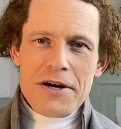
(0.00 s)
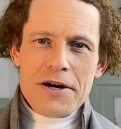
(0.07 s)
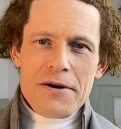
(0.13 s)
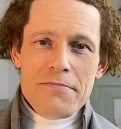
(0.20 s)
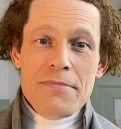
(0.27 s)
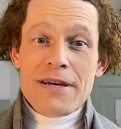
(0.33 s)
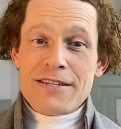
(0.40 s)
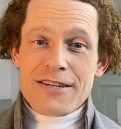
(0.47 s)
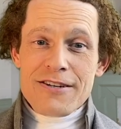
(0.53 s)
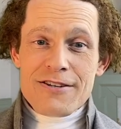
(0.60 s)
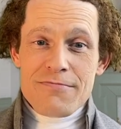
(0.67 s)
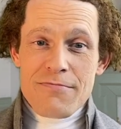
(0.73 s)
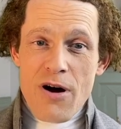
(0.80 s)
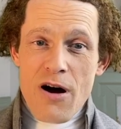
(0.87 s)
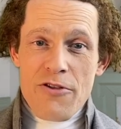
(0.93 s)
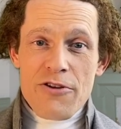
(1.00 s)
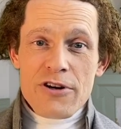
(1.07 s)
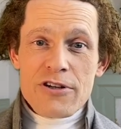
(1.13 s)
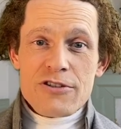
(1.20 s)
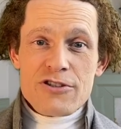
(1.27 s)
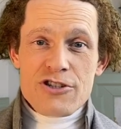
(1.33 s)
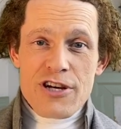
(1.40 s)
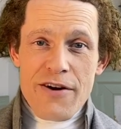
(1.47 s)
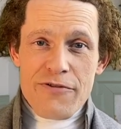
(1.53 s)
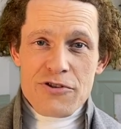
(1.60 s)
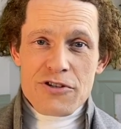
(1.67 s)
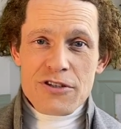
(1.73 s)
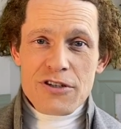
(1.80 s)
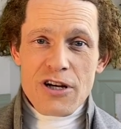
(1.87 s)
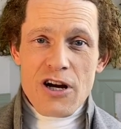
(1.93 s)
Mrs. Martha
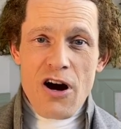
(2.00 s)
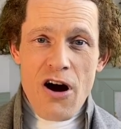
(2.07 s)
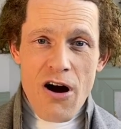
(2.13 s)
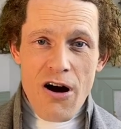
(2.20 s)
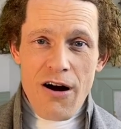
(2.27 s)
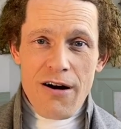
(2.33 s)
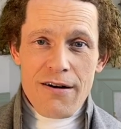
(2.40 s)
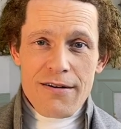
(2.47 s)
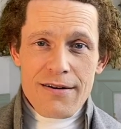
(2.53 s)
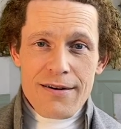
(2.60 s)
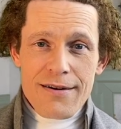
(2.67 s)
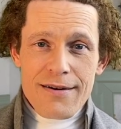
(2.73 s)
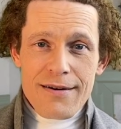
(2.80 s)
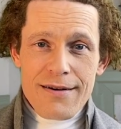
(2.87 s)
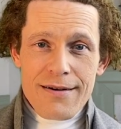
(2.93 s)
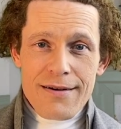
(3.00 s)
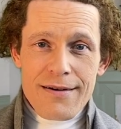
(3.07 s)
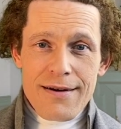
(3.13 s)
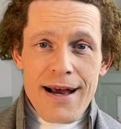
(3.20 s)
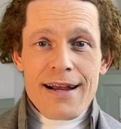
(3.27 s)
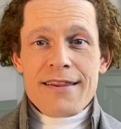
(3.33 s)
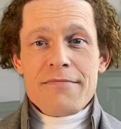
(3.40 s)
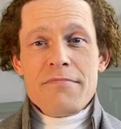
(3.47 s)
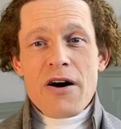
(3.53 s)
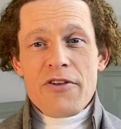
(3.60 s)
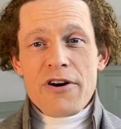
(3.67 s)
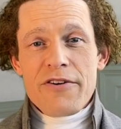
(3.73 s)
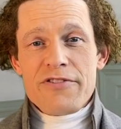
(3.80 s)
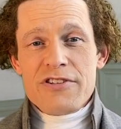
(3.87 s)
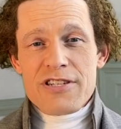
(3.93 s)
Jefferson Carr and the mother
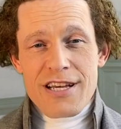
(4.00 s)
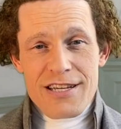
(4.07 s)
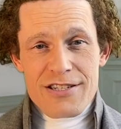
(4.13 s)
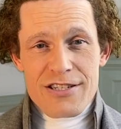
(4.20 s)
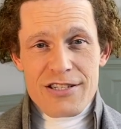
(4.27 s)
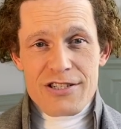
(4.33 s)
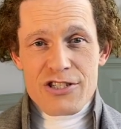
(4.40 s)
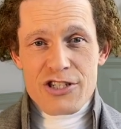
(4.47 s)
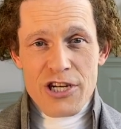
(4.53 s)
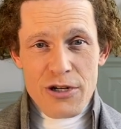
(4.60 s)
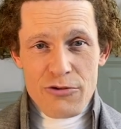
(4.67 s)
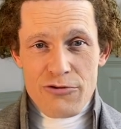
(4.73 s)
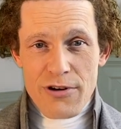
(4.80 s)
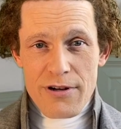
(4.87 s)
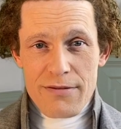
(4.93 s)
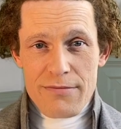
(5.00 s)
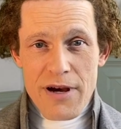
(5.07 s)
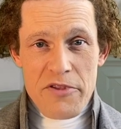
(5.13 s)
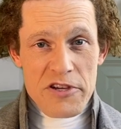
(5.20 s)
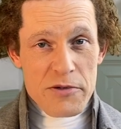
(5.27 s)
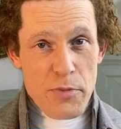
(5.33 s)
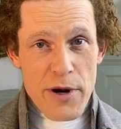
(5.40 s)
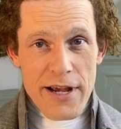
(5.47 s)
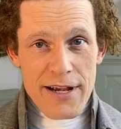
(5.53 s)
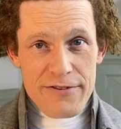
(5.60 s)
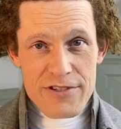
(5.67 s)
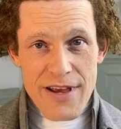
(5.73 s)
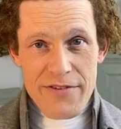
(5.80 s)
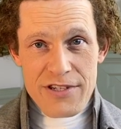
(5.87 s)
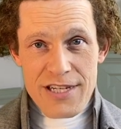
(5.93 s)
of six children by the spring of
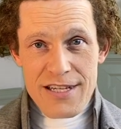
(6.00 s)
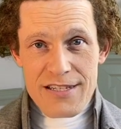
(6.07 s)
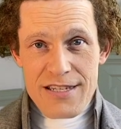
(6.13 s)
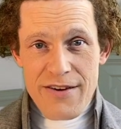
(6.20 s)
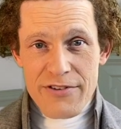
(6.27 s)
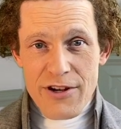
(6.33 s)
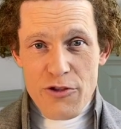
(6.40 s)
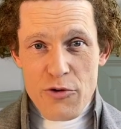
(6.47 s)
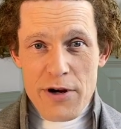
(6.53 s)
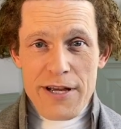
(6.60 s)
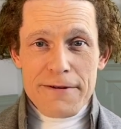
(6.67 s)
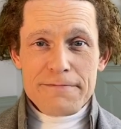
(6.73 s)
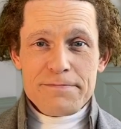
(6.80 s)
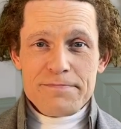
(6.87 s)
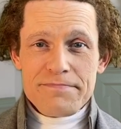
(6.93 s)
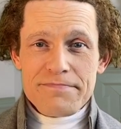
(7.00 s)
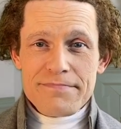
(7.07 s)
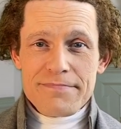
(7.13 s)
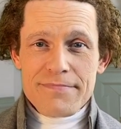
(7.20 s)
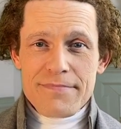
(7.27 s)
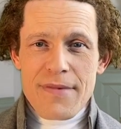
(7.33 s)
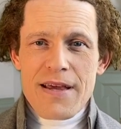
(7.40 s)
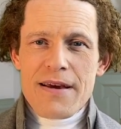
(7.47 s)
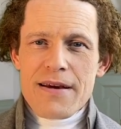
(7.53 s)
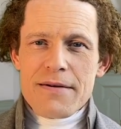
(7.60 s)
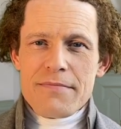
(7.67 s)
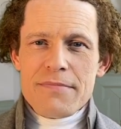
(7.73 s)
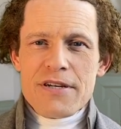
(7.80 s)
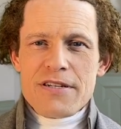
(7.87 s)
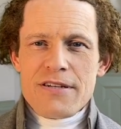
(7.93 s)
1773.
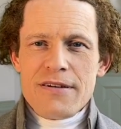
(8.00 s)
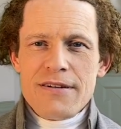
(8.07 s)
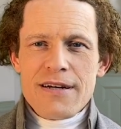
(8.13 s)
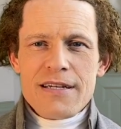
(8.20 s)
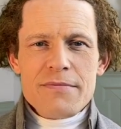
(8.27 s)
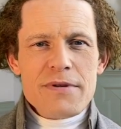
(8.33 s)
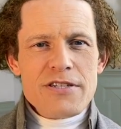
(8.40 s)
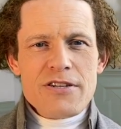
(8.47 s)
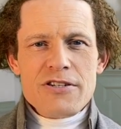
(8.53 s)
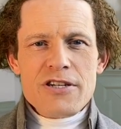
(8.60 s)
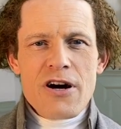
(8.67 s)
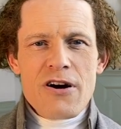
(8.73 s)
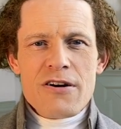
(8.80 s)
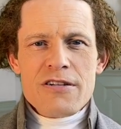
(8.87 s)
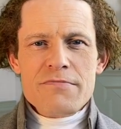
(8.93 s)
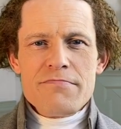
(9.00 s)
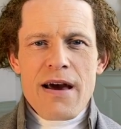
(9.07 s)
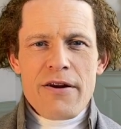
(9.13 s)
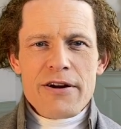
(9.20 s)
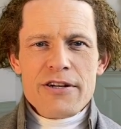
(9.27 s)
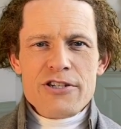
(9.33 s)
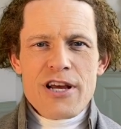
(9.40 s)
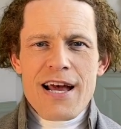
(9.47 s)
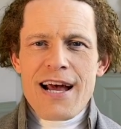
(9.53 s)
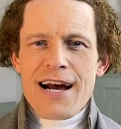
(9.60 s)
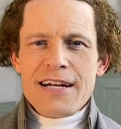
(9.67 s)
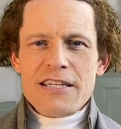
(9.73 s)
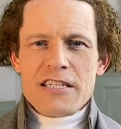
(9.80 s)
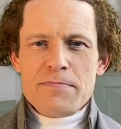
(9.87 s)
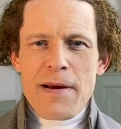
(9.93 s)
Mr. and Mrs. Carr's marriage had
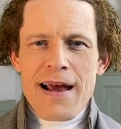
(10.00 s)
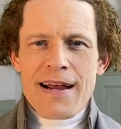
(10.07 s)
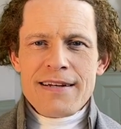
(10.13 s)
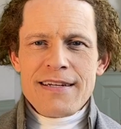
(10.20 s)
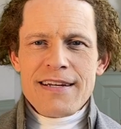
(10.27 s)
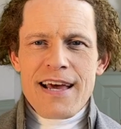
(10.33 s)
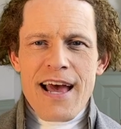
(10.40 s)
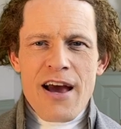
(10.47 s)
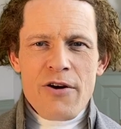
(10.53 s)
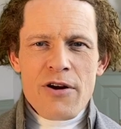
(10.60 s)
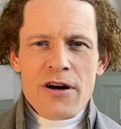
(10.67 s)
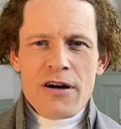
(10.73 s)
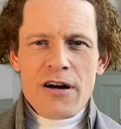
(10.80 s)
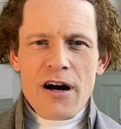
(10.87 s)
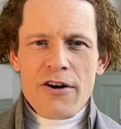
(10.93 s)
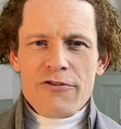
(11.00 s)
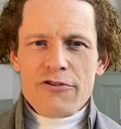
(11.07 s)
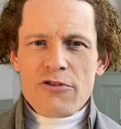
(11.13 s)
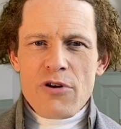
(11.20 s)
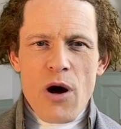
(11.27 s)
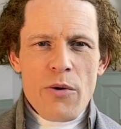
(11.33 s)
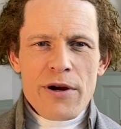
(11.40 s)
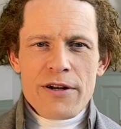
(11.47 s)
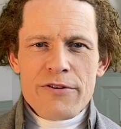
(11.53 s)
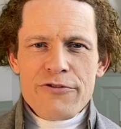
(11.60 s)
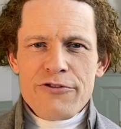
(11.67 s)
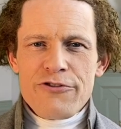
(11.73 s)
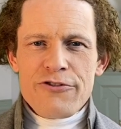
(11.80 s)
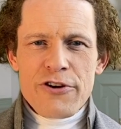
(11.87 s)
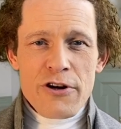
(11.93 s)
spanned an era of growing
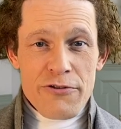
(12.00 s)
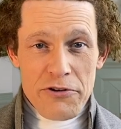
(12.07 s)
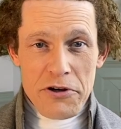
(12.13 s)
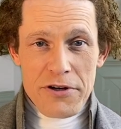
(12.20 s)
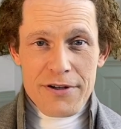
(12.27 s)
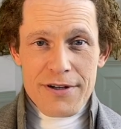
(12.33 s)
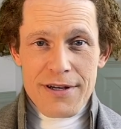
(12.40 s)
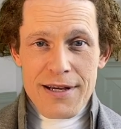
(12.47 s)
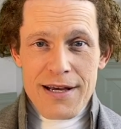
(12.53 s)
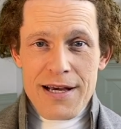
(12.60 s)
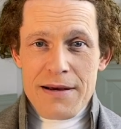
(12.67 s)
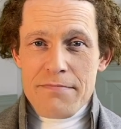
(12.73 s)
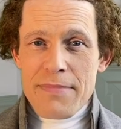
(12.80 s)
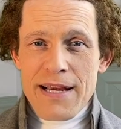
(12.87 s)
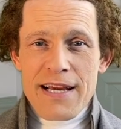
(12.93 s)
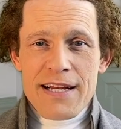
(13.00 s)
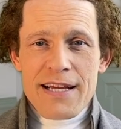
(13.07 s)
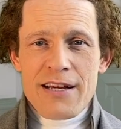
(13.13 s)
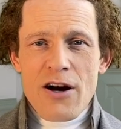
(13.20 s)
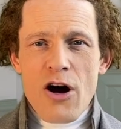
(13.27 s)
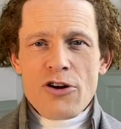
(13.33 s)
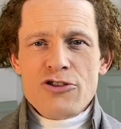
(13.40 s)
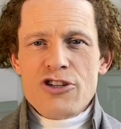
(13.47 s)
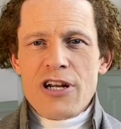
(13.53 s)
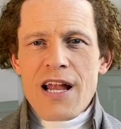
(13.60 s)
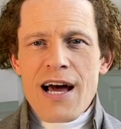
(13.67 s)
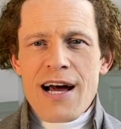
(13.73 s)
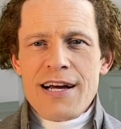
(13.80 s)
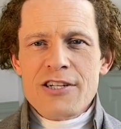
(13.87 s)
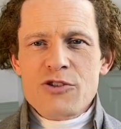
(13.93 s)
fervor, beginning on
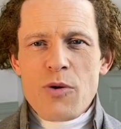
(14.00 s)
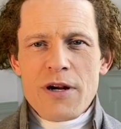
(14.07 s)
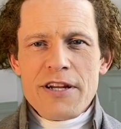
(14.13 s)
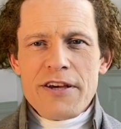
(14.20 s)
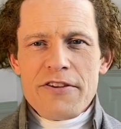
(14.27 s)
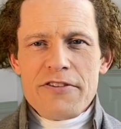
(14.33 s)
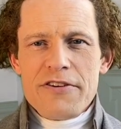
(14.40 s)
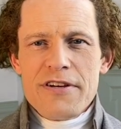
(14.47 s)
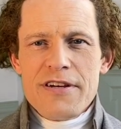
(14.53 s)
July 20th,